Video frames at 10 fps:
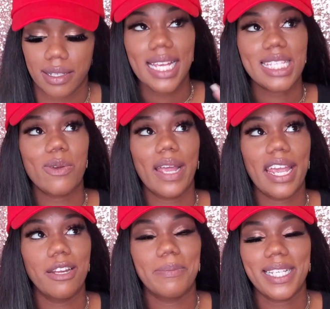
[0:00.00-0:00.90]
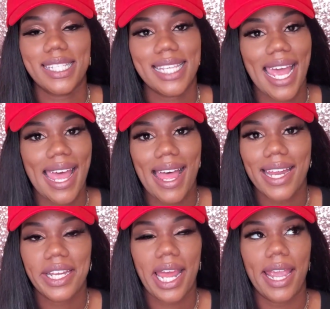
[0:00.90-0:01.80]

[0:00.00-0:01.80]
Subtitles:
It's okay to be sad and